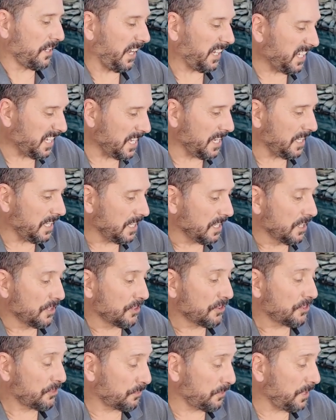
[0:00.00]
I can't,
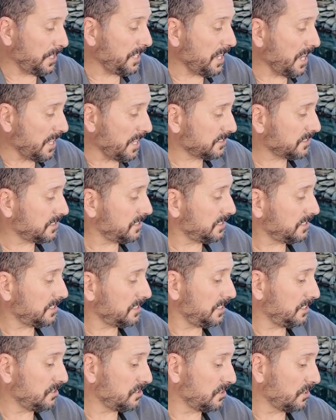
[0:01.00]
3S, this
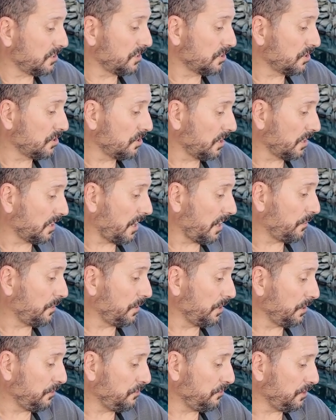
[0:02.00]
thing's gonna cook. I
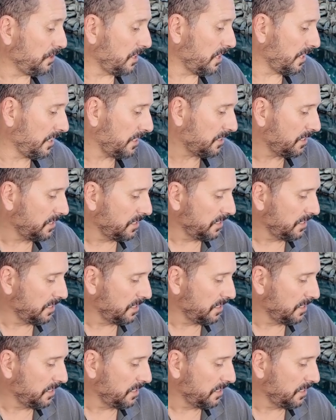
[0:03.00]
really feel like,